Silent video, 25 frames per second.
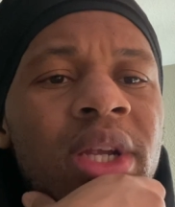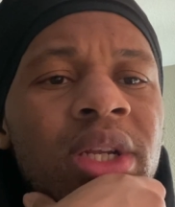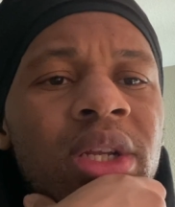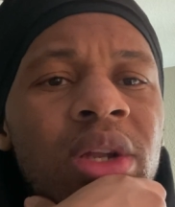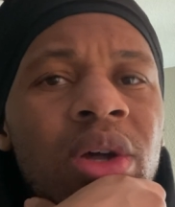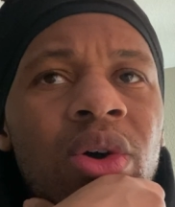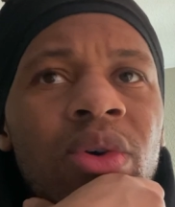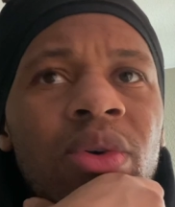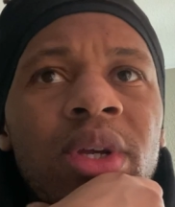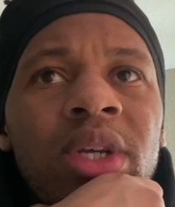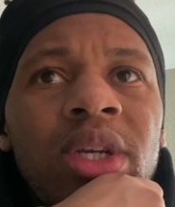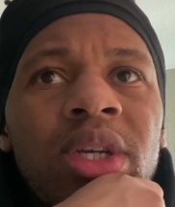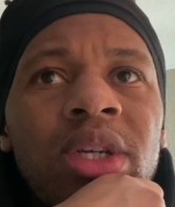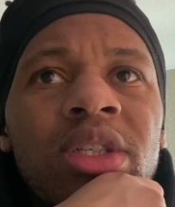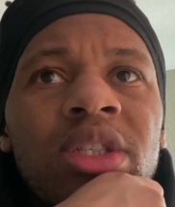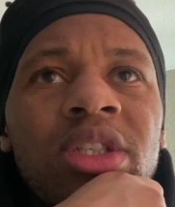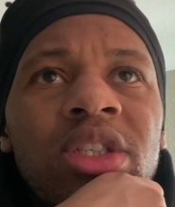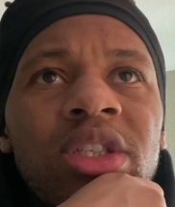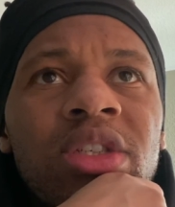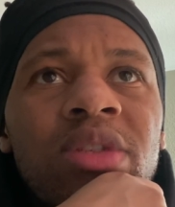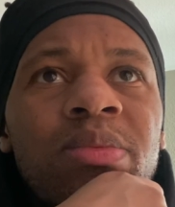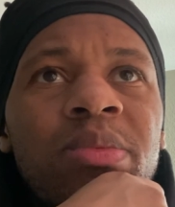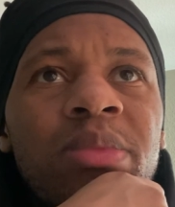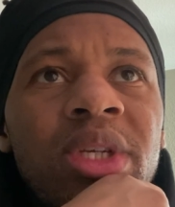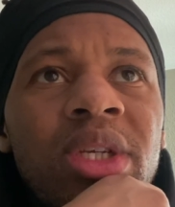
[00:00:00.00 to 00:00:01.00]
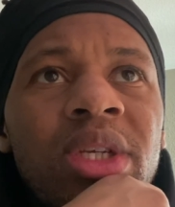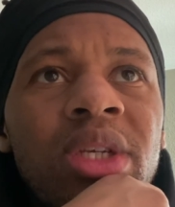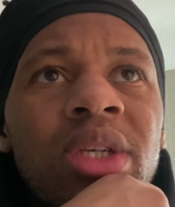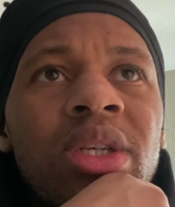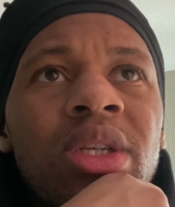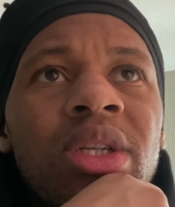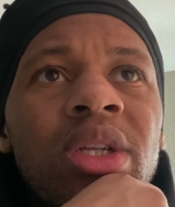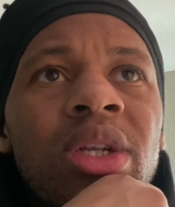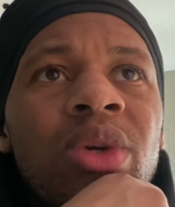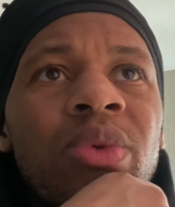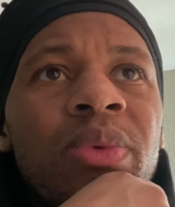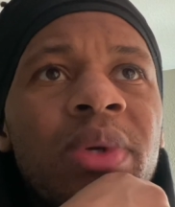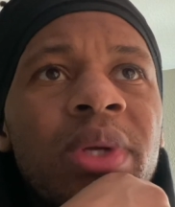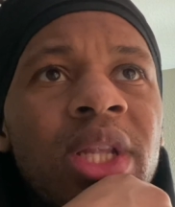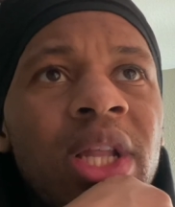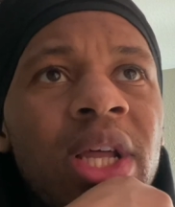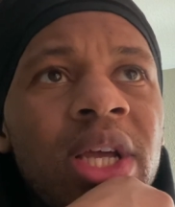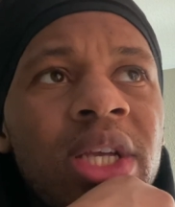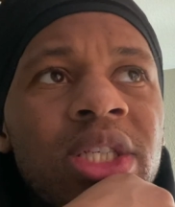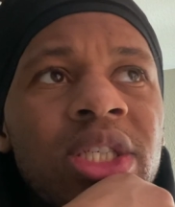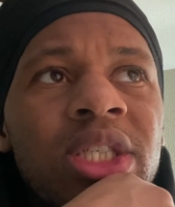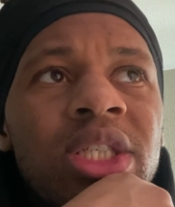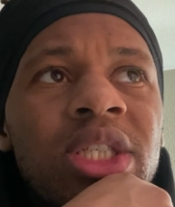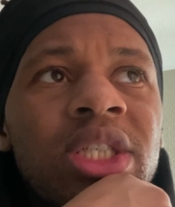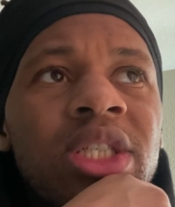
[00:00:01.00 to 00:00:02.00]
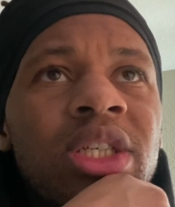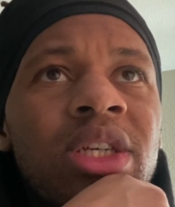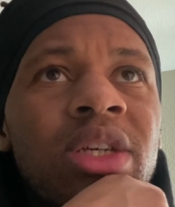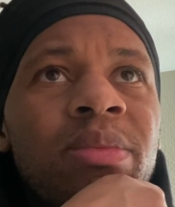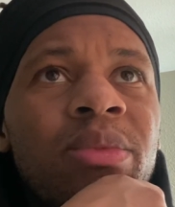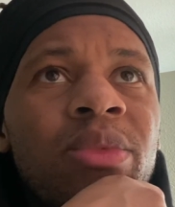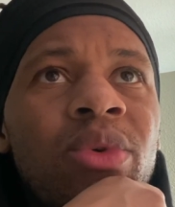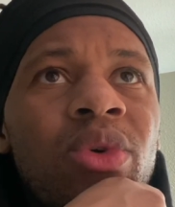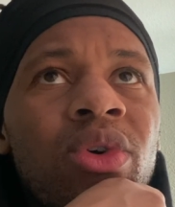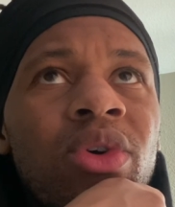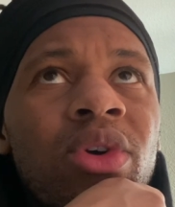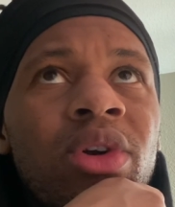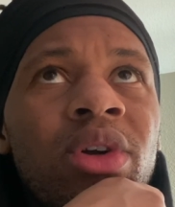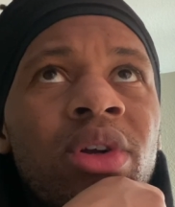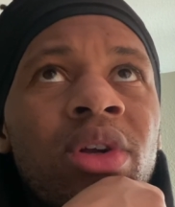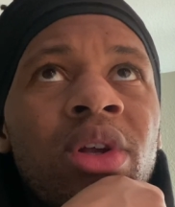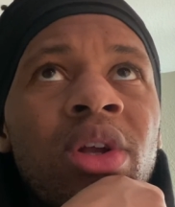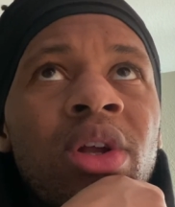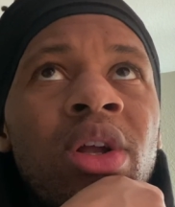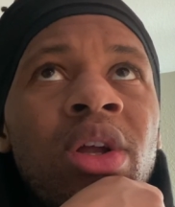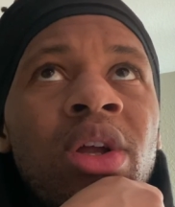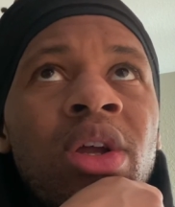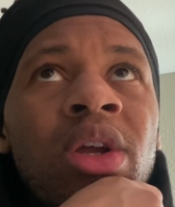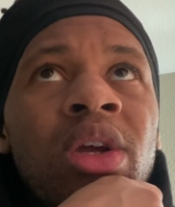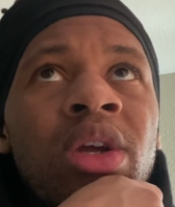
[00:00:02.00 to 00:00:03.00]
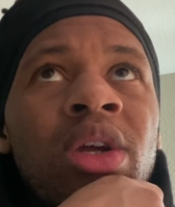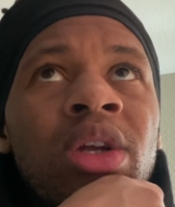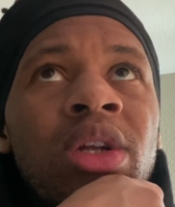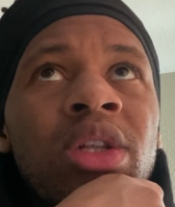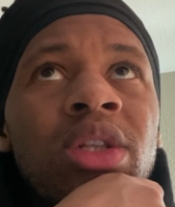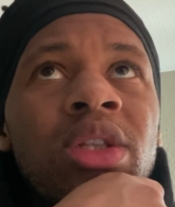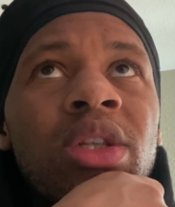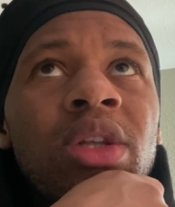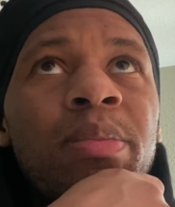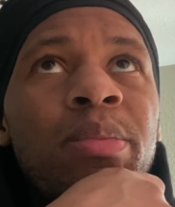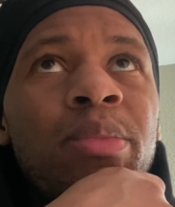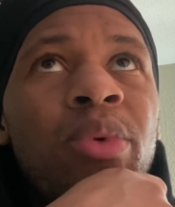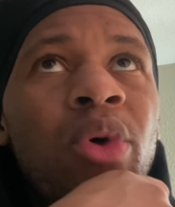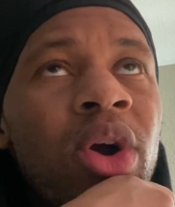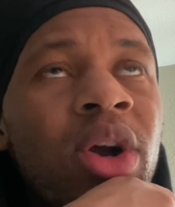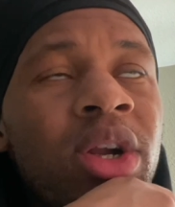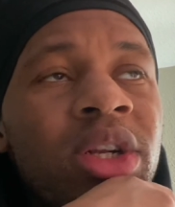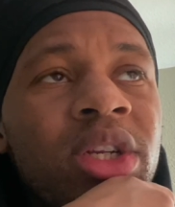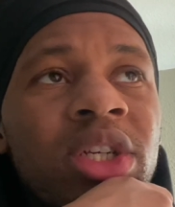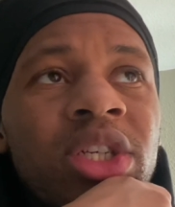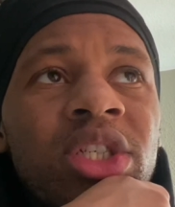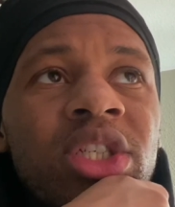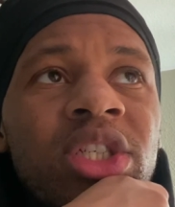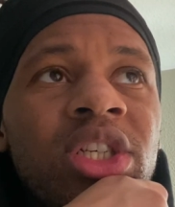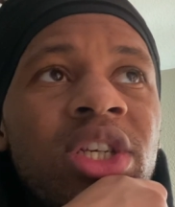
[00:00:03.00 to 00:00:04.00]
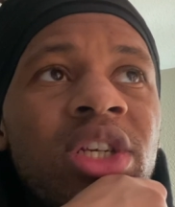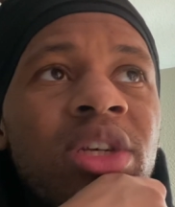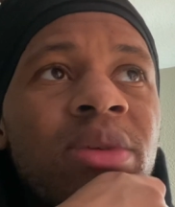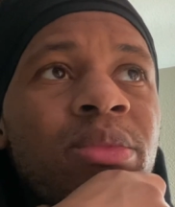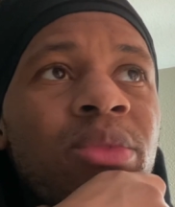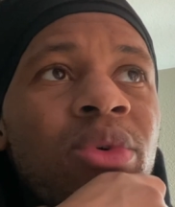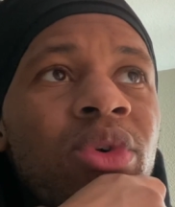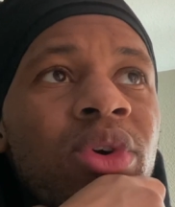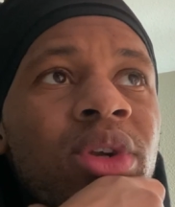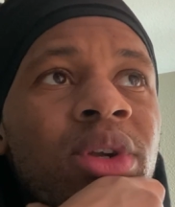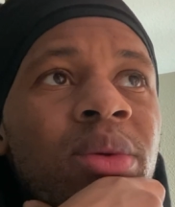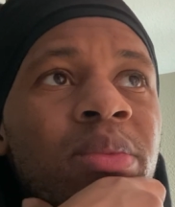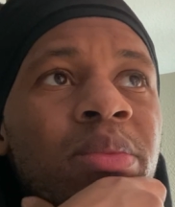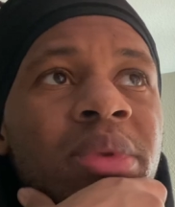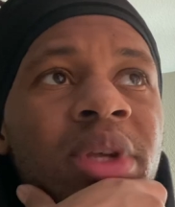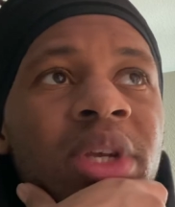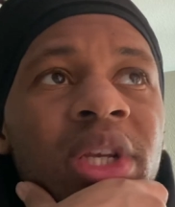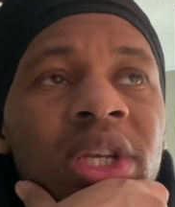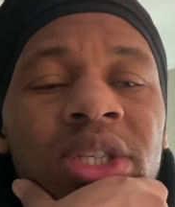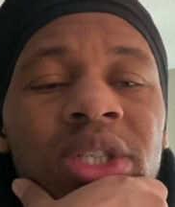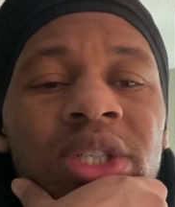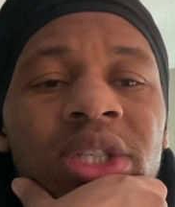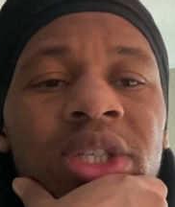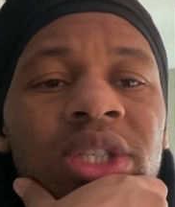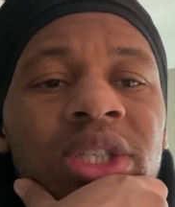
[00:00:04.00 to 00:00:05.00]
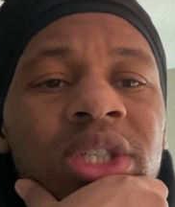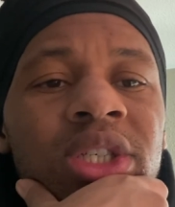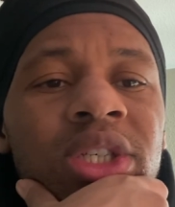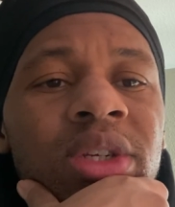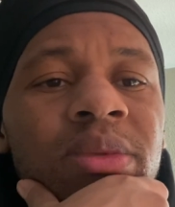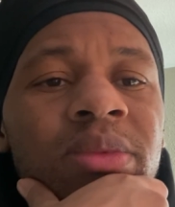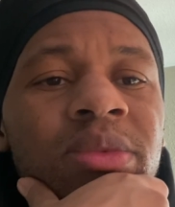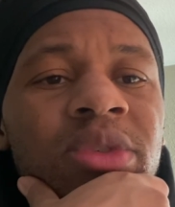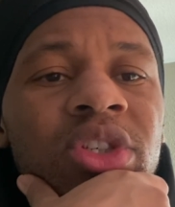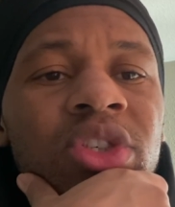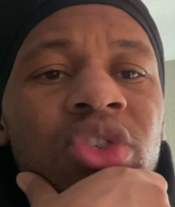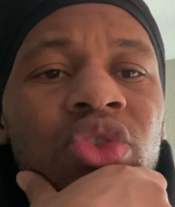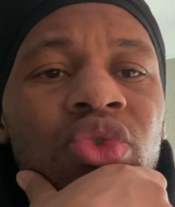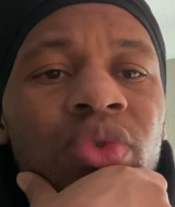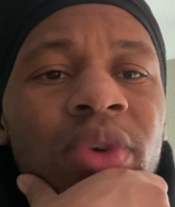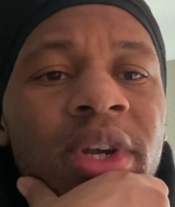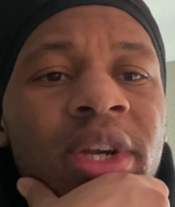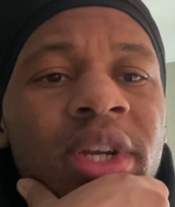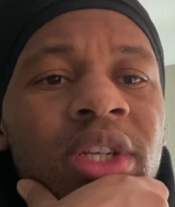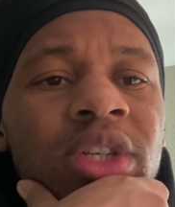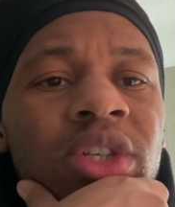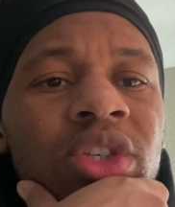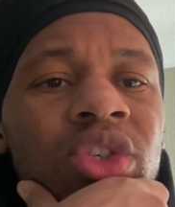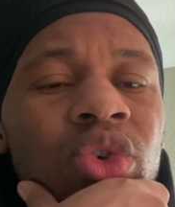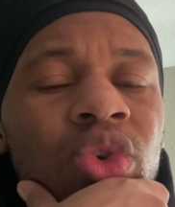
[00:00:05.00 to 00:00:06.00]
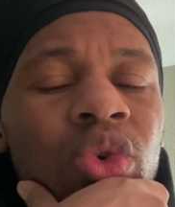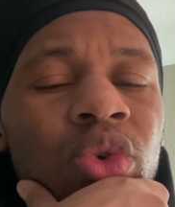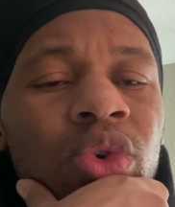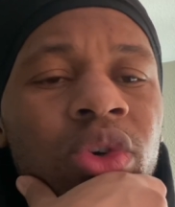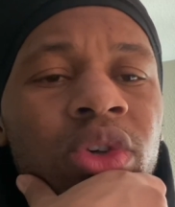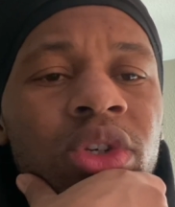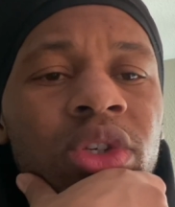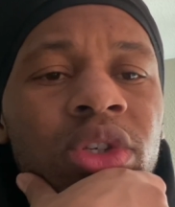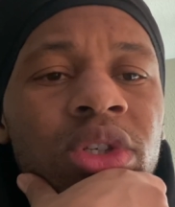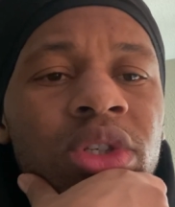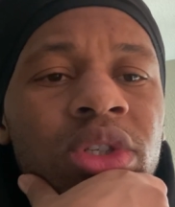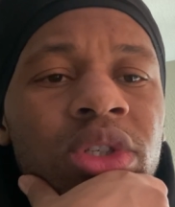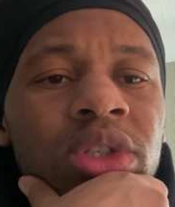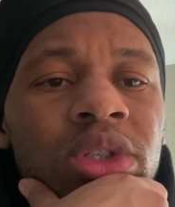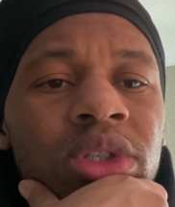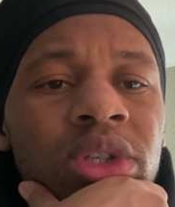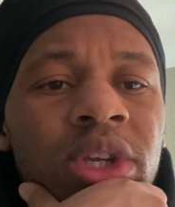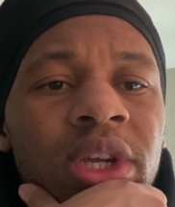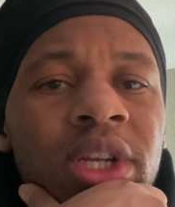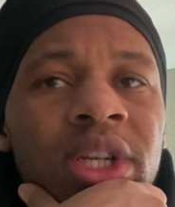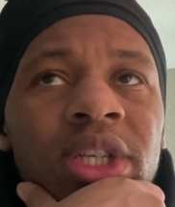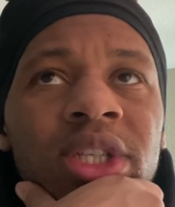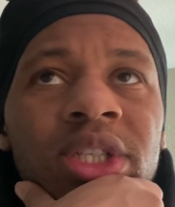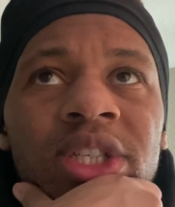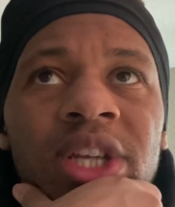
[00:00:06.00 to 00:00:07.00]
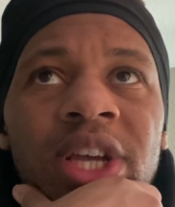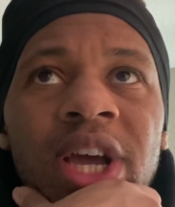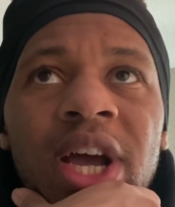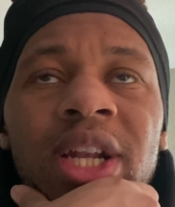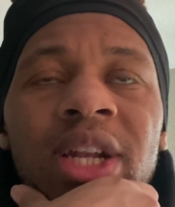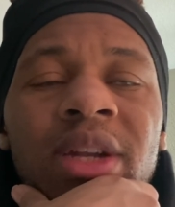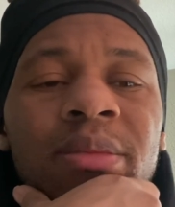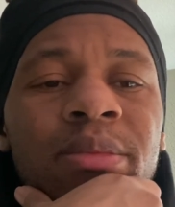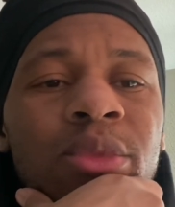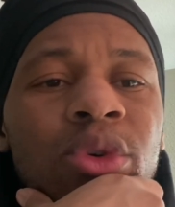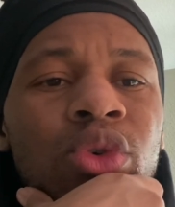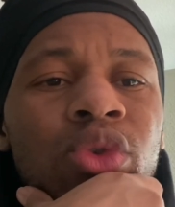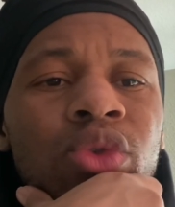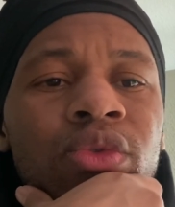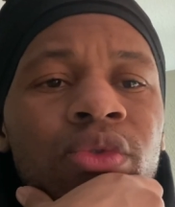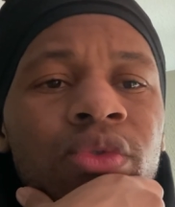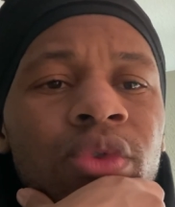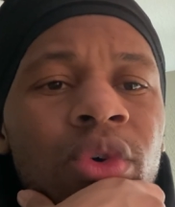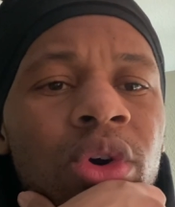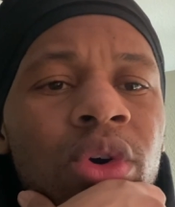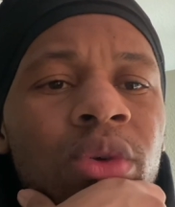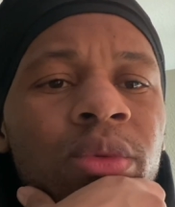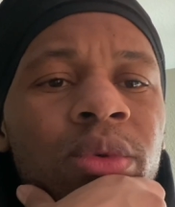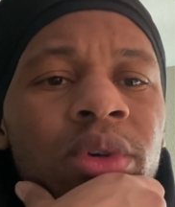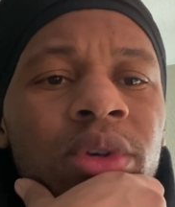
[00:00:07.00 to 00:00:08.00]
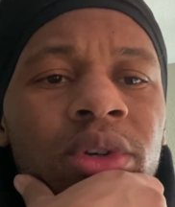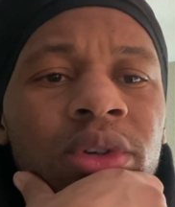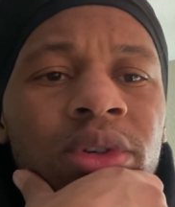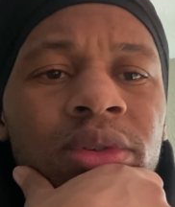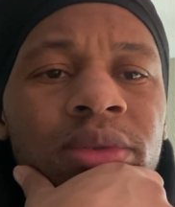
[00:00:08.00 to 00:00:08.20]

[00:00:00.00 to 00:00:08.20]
No, it could just be the relationship or the partnership or the businessship just ran its course, and it's time to move forward.